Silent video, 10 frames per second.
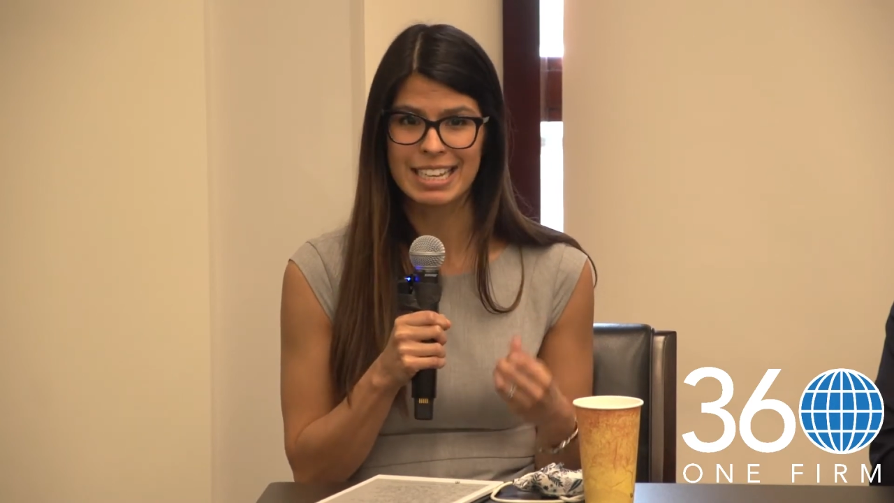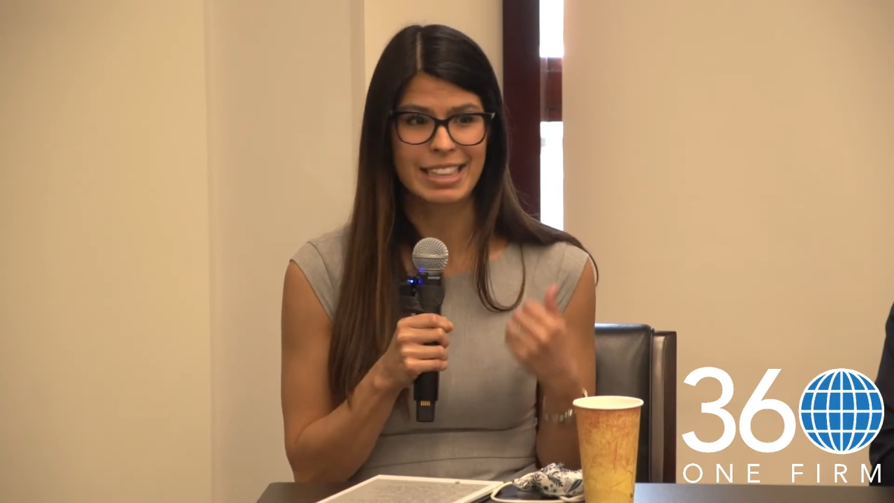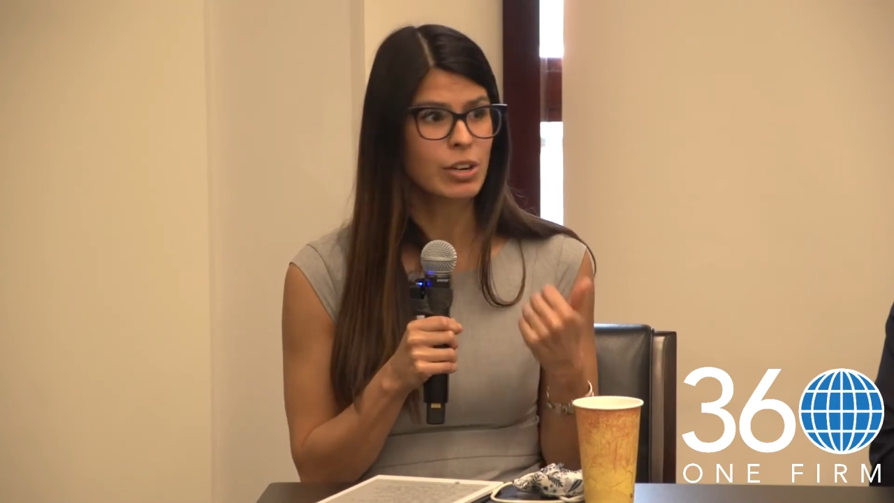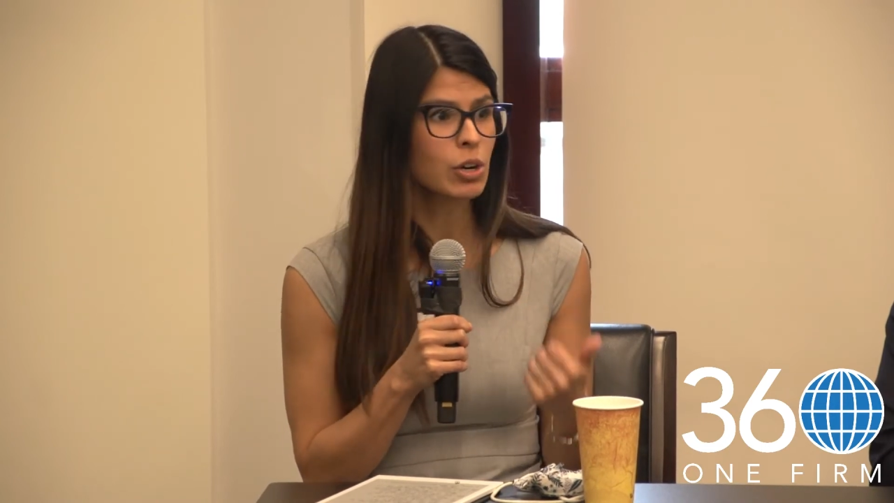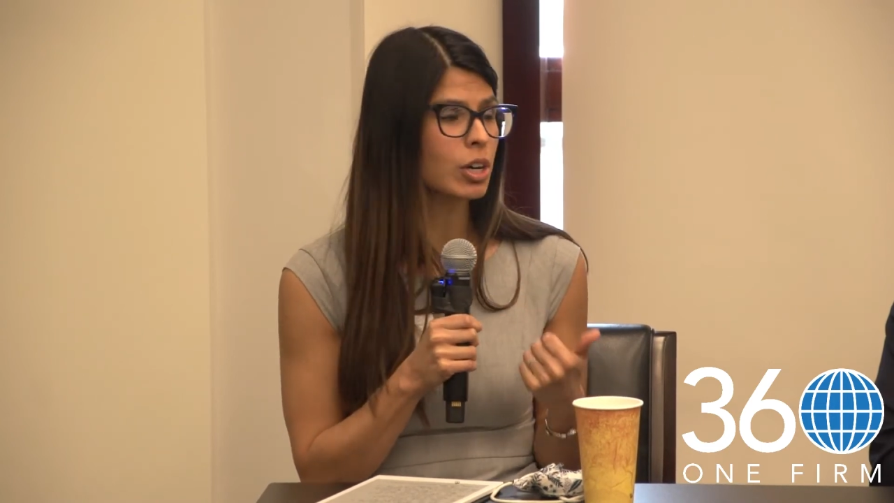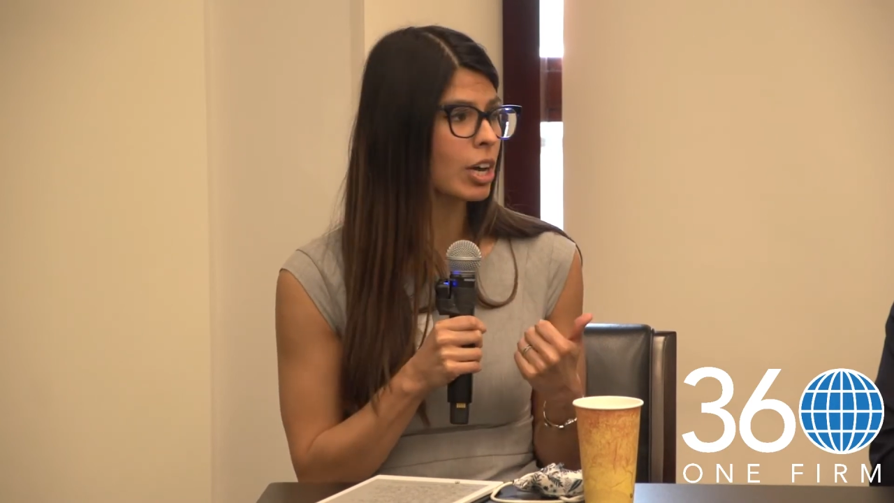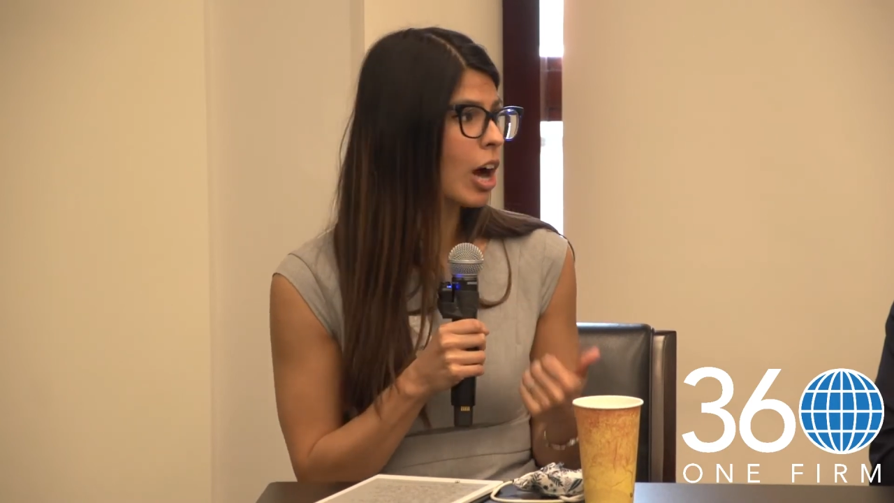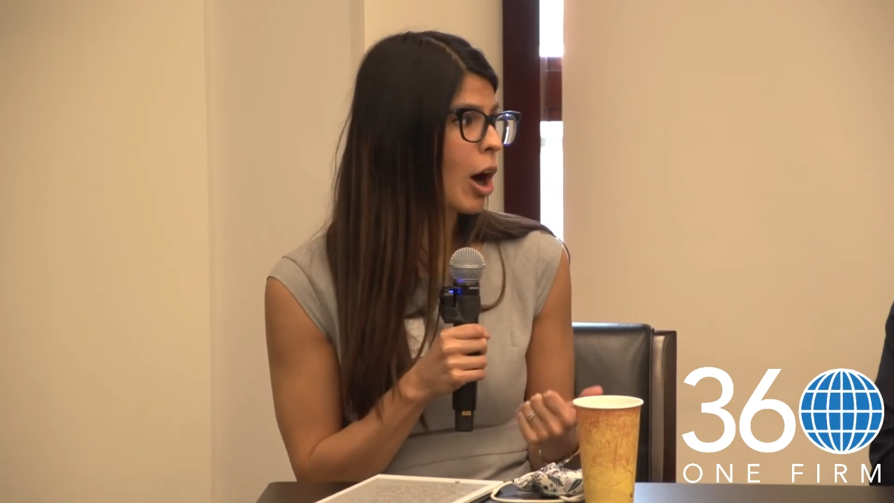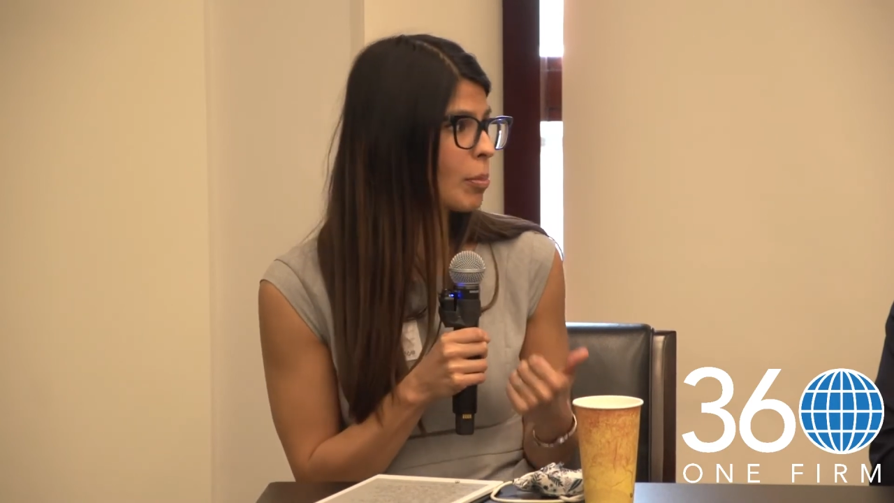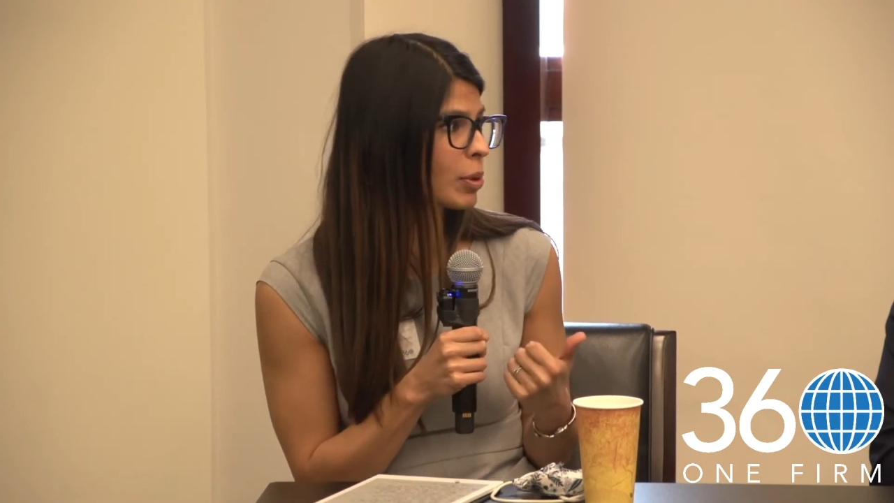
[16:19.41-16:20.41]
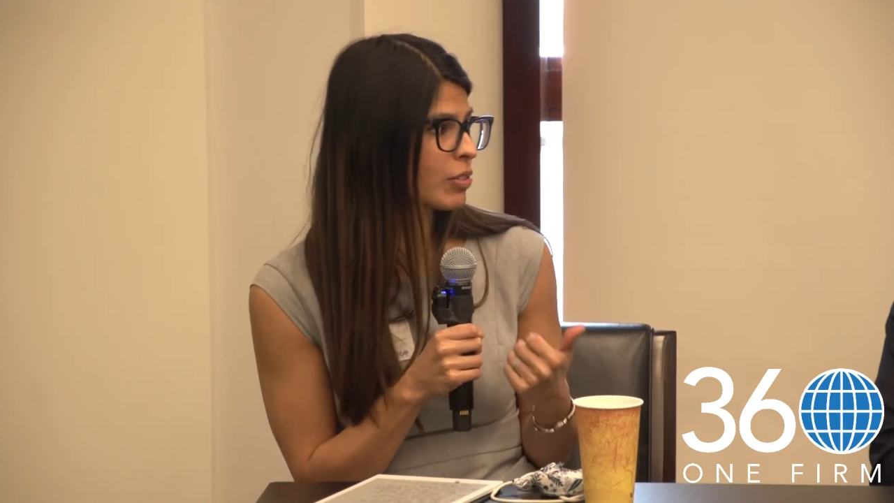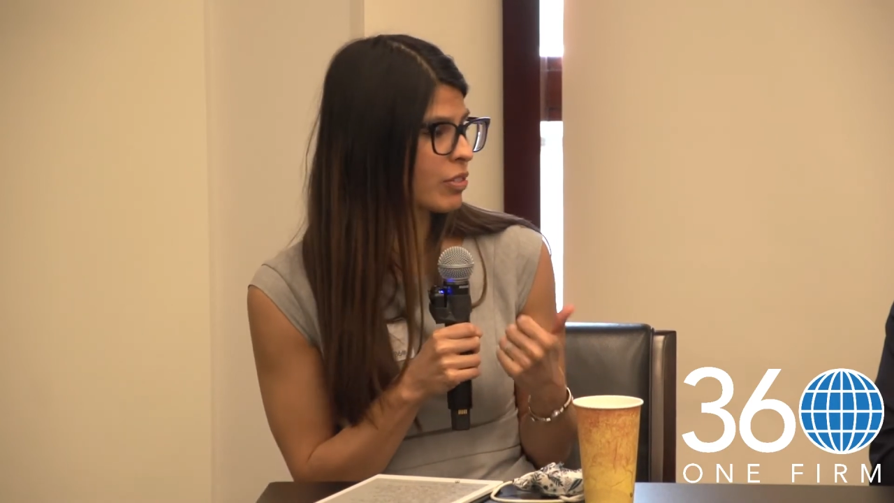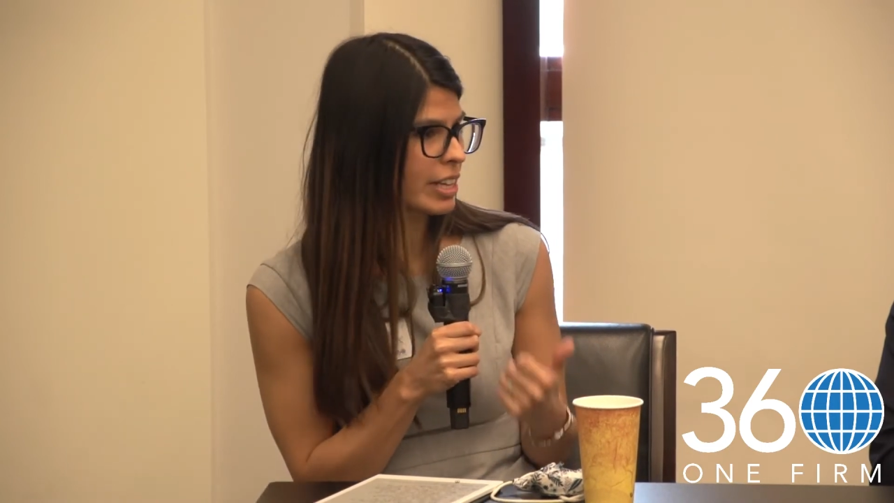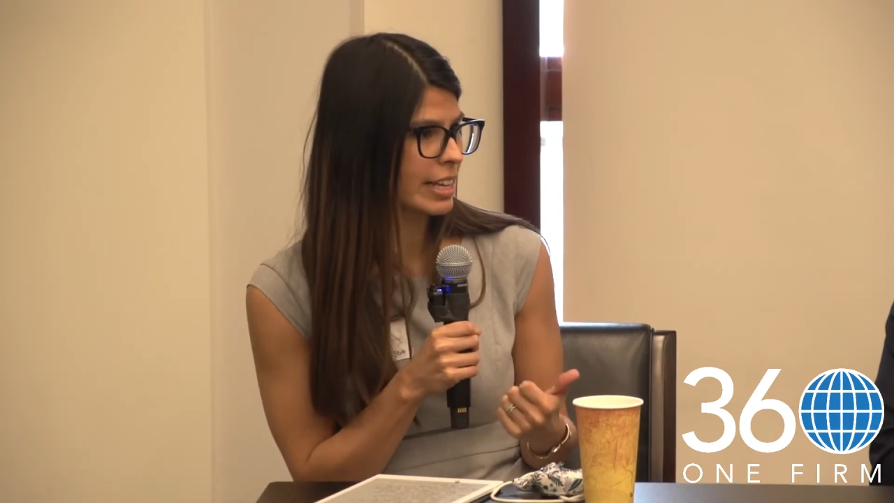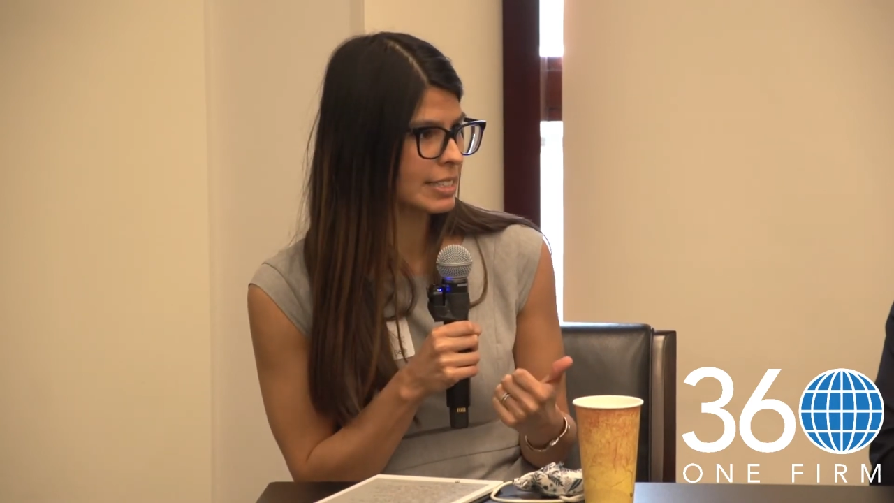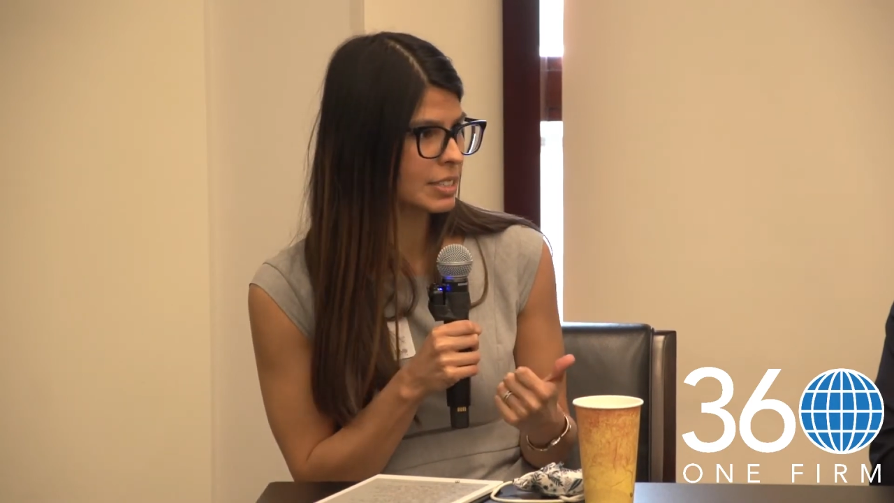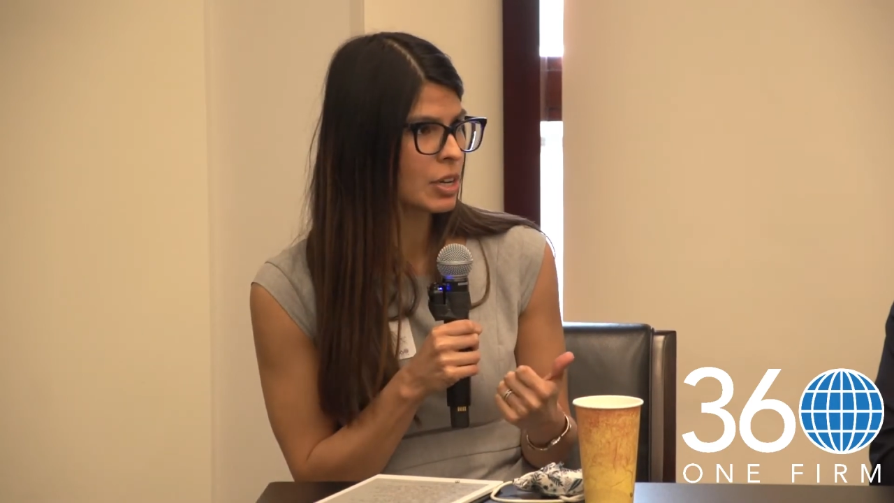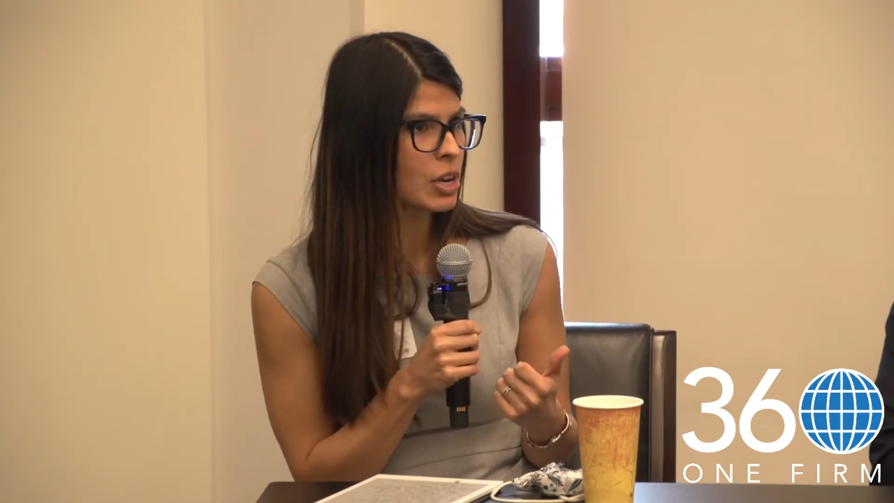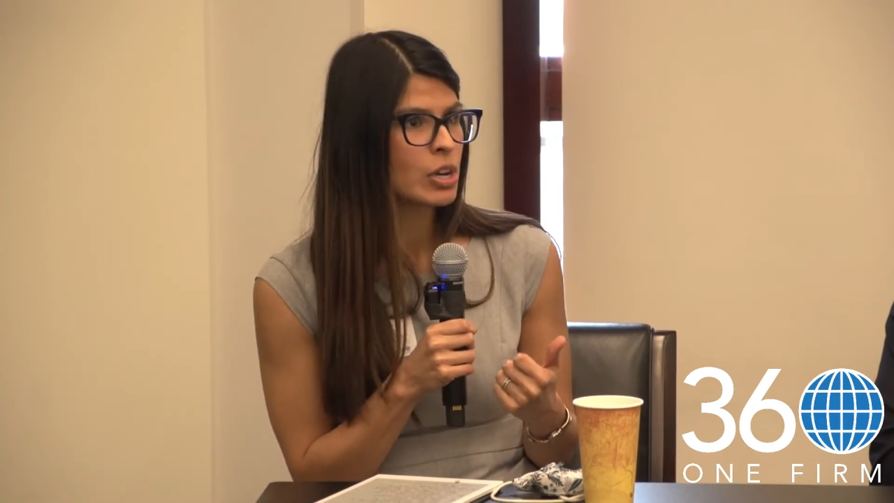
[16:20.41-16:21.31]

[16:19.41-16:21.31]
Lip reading: I think, are a couple of things.